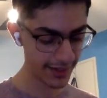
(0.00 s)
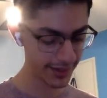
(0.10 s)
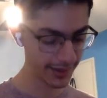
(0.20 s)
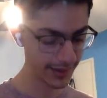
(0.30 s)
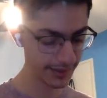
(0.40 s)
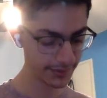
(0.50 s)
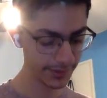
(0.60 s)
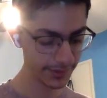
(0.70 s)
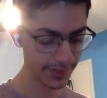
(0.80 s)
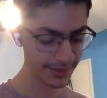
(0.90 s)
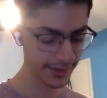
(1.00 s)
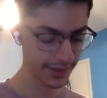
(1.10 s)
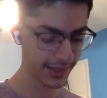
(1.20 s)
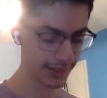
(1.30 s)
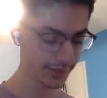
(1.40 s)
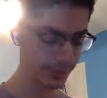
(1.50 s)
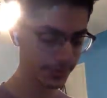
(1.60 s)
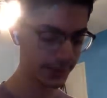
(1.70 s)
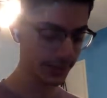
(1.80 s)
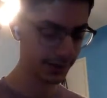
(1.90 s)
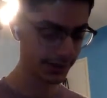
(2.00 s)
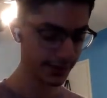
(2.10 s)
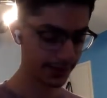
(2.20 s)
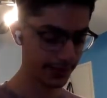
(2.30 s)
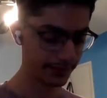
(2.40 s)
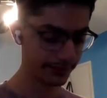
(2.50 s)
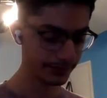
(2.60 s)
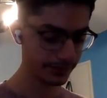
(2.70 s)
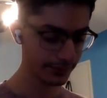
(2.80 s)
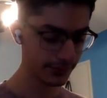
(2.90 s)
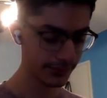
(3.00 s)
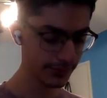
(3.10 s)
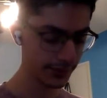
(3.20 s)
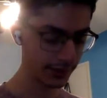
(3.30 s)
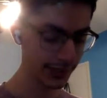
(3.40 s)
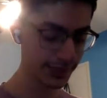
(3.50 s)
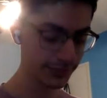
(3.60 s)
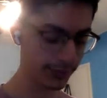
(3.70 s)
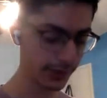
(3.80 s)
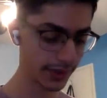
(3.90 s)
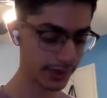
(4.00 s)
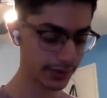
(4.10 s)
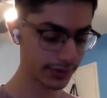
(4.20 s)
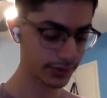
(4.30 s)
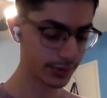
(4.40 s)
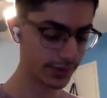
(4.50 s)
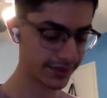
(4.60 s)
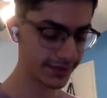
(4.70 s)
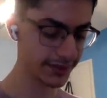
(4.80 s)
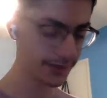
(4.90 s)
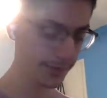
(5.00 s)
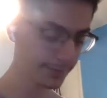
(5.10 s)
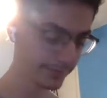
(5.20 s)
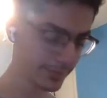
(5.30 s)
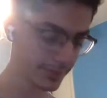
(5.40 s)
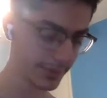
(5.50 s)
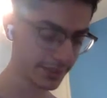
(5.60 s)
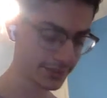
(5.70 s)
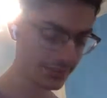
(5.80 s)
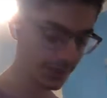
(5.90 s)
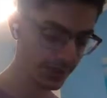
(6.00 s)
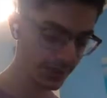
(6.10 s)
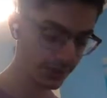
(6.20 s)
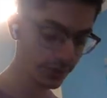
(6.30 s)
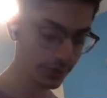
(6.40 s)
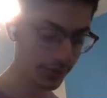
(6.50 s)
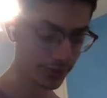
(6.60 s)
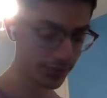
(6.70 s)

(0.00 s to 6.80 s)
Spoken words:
And testing that, it would be nice for you to see, because not only are you